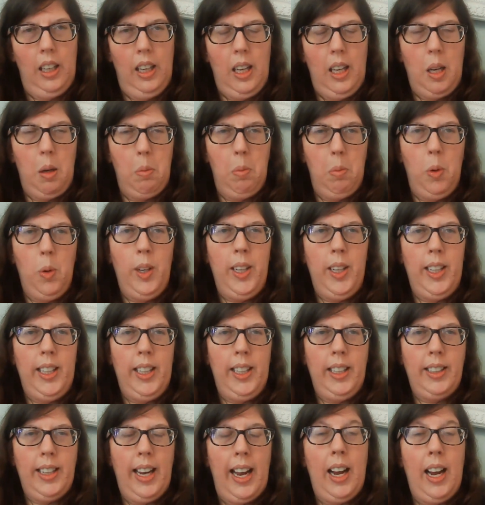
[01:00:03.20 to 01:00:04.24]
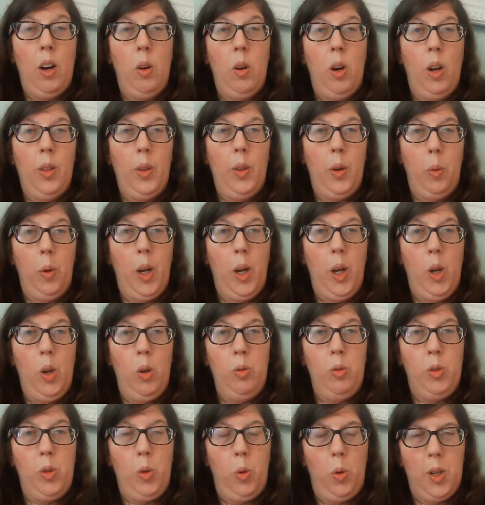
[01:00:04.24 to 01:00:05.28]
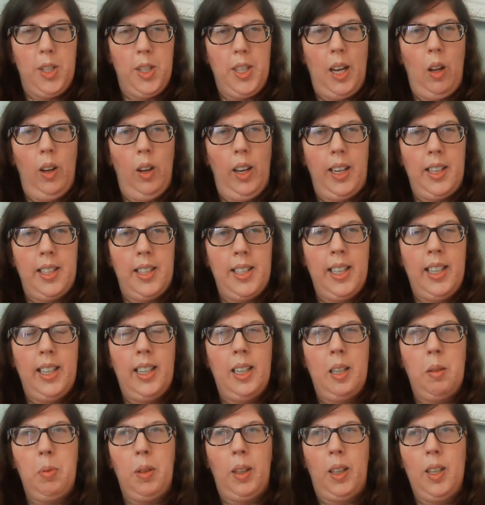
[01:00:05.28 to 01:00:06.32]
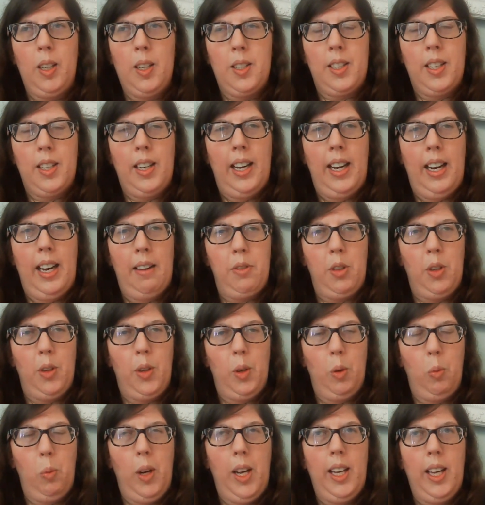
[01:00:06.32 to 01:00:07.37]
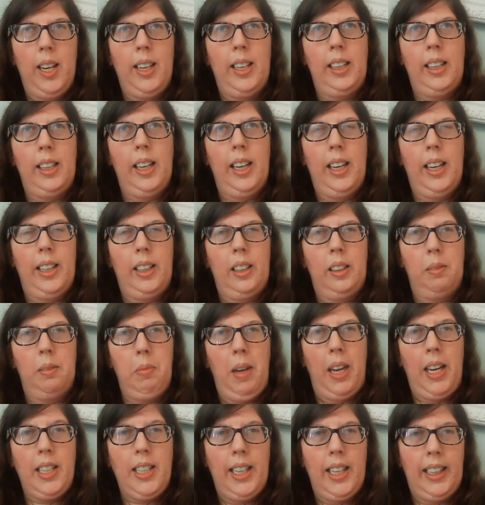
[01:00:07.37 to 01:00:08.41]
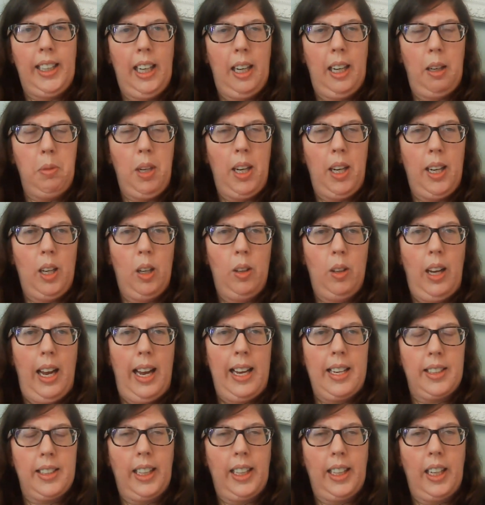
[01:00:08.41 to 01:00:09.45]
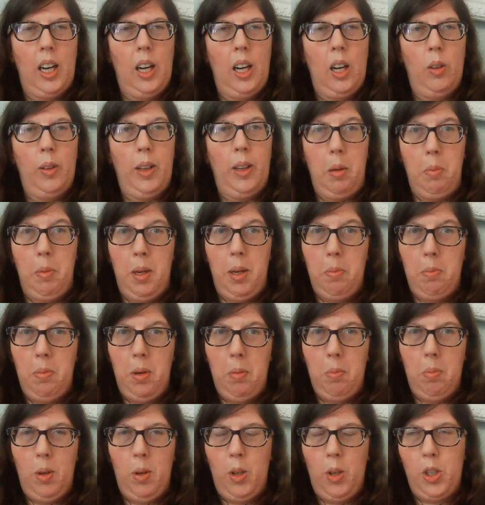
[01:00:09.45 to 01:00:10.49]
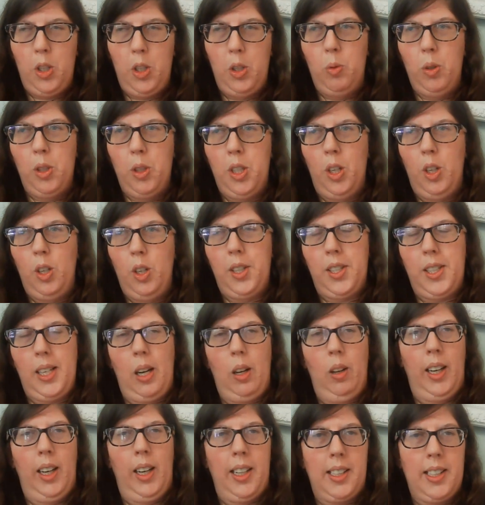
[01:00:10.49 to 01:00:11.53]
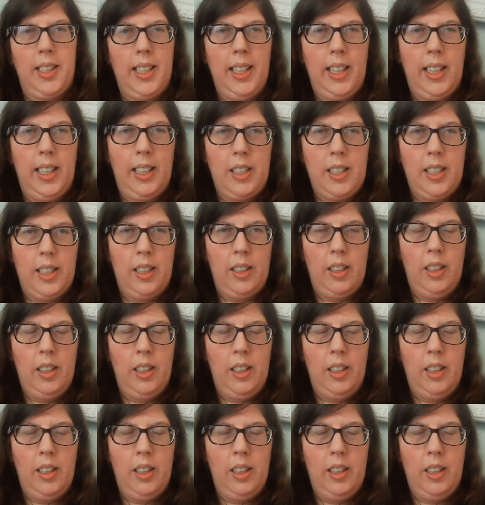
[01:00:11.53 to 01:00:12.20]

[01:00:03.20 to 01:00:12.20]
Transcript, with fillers: Marie now on the road towards Salt Lake City because the day after their wedding, a mandate came down asking all MM members to return to Salt Lake City to